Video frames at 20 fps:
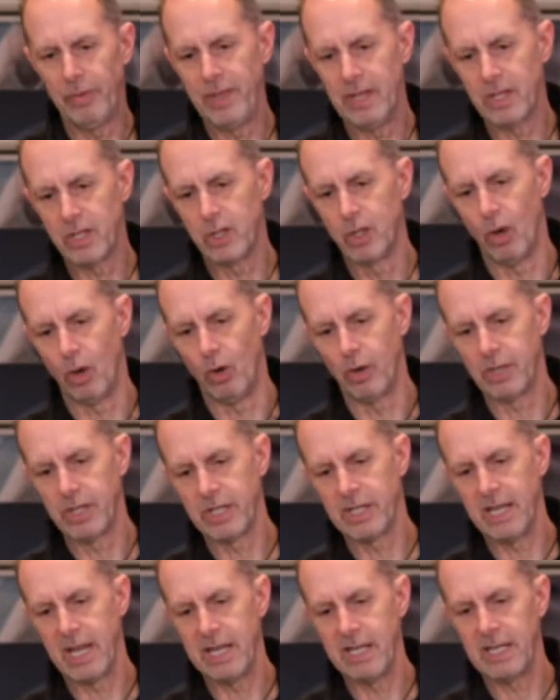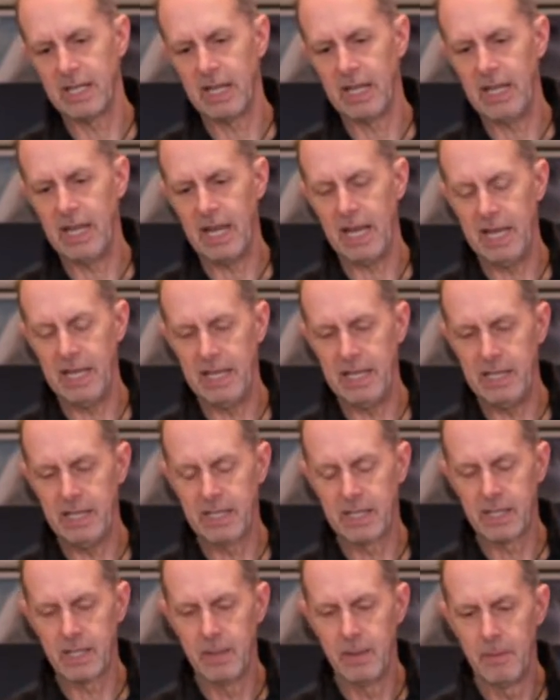this does essentially
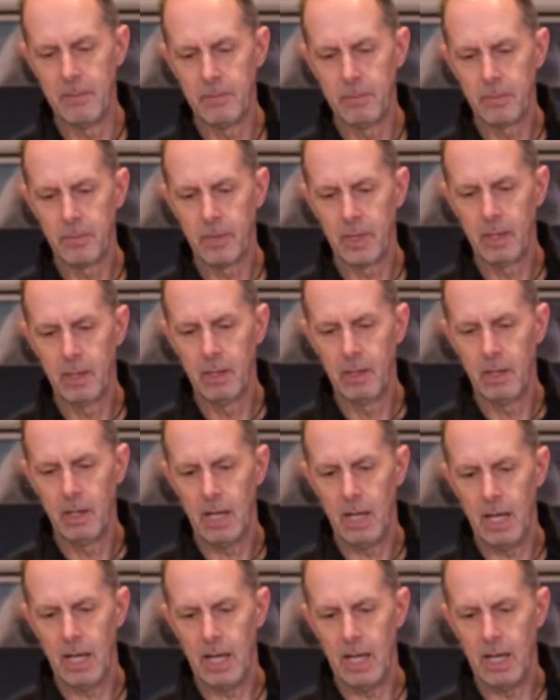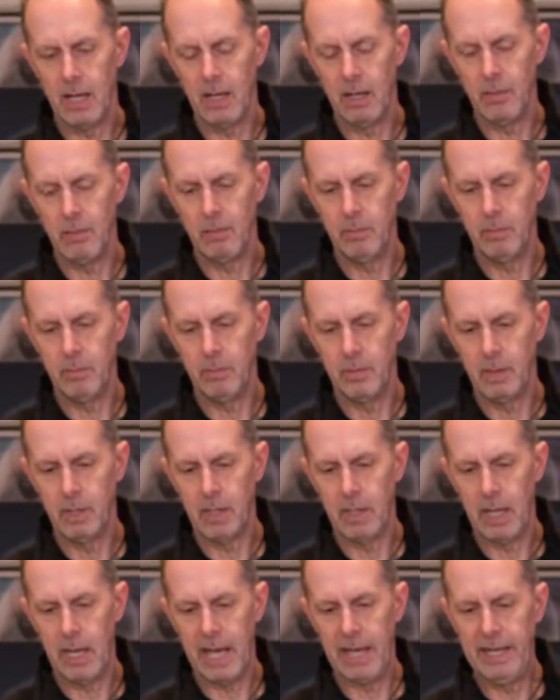is
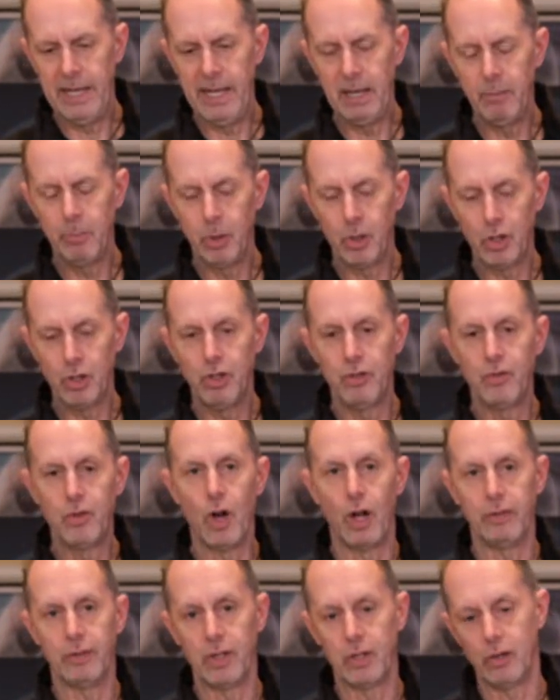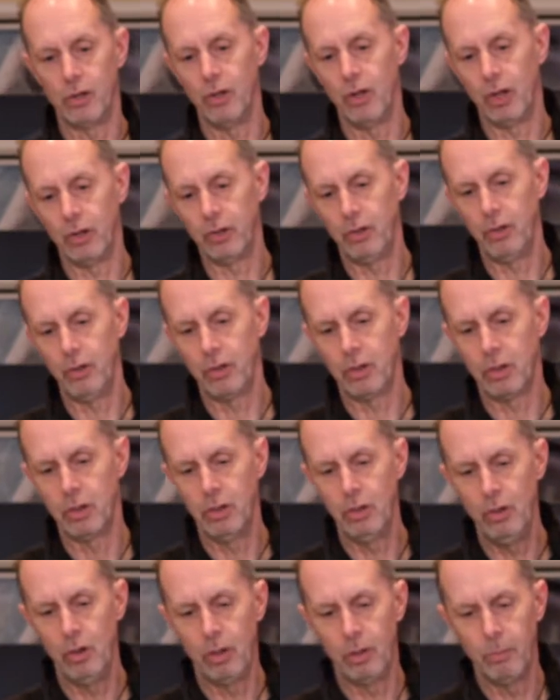any inputs you've got that you're not using,
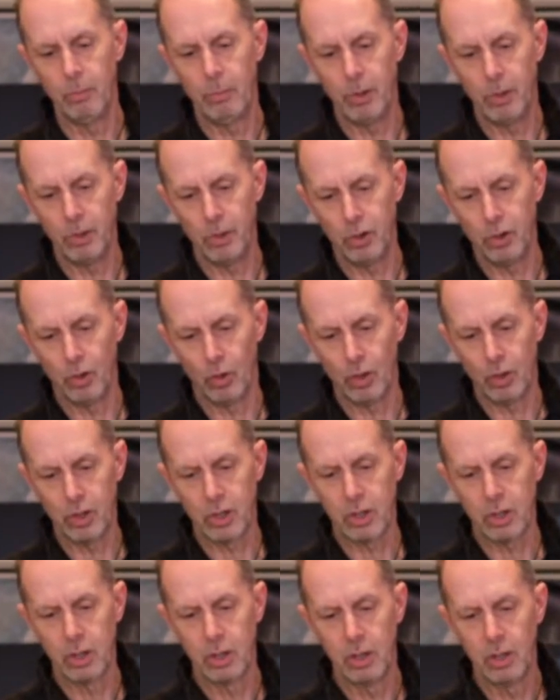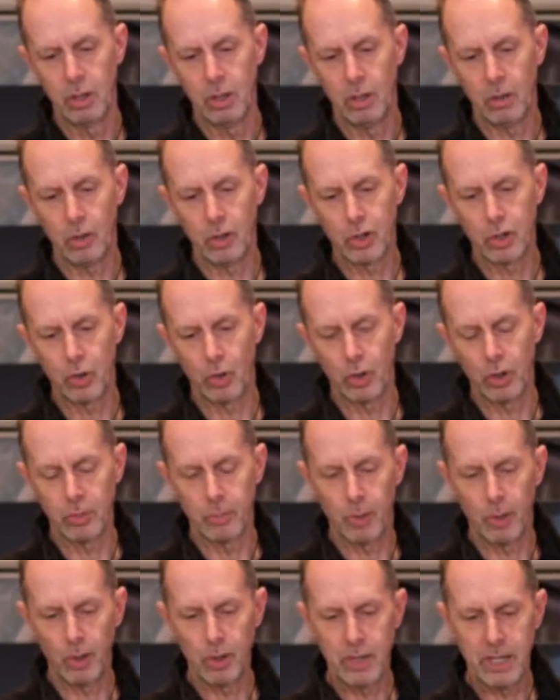you can put shorts or shorts
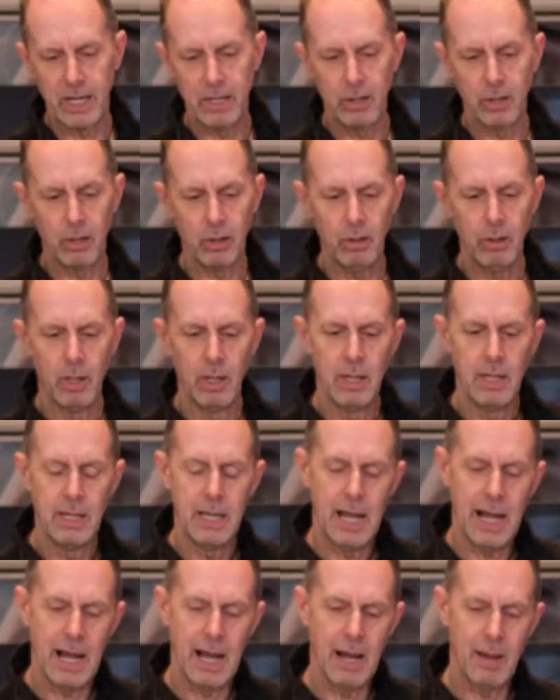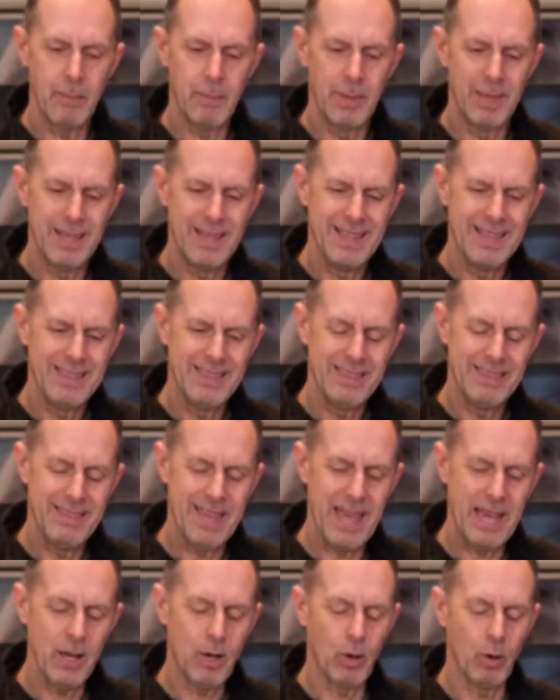plugs into.
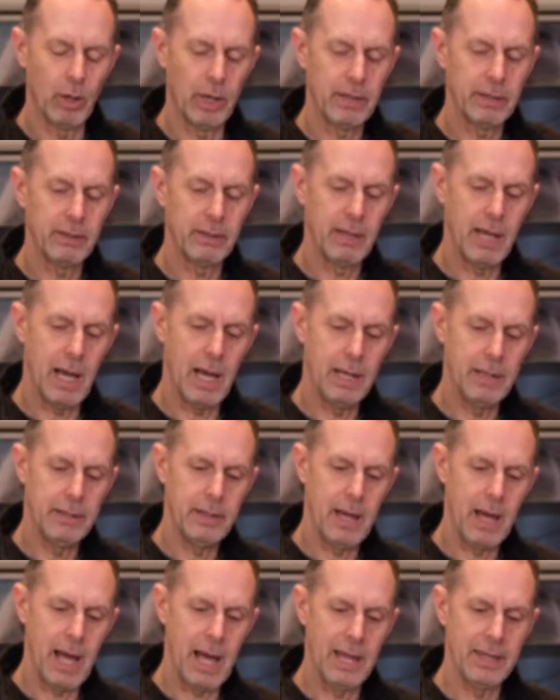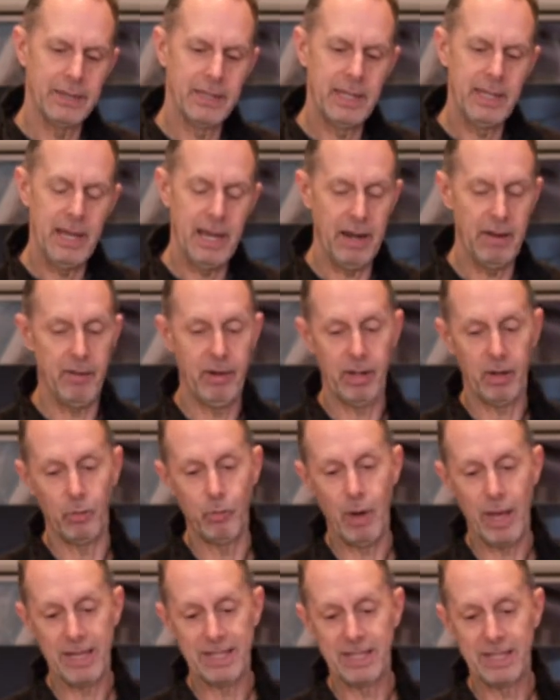They call it an anti-aerial
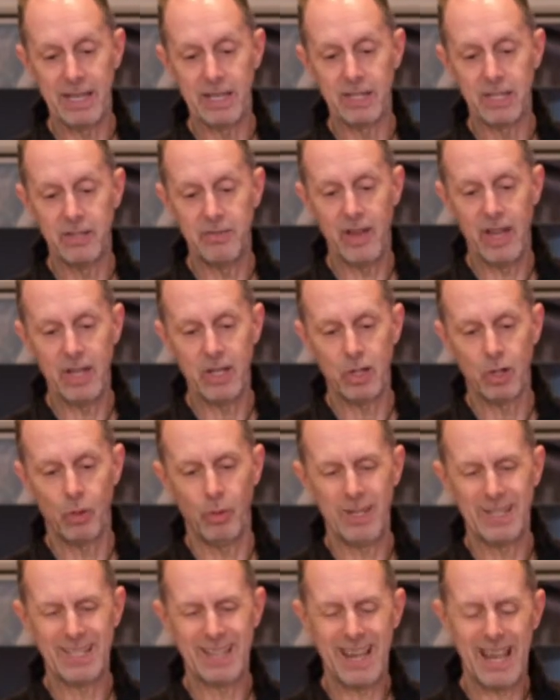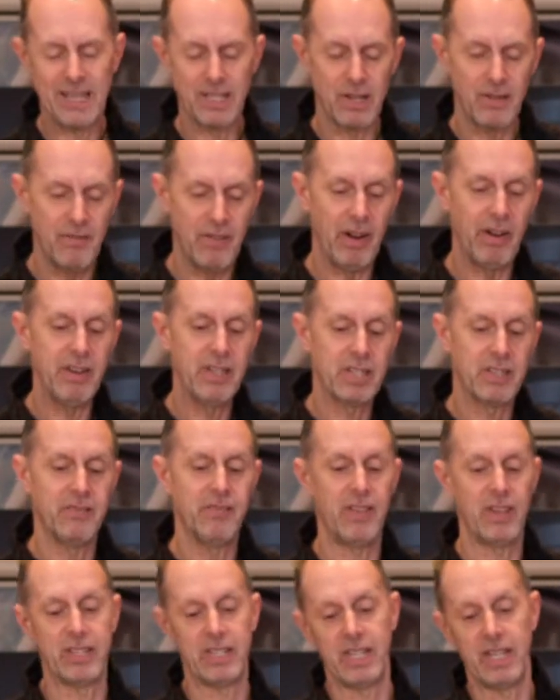resonance device, so it's a very
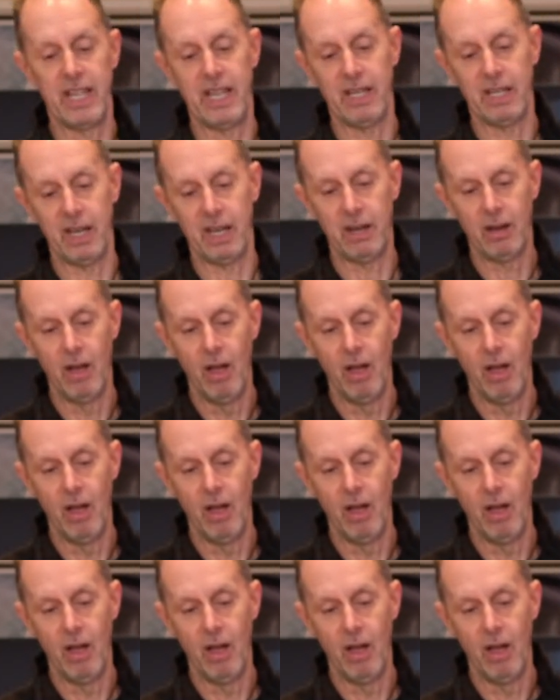sophisticated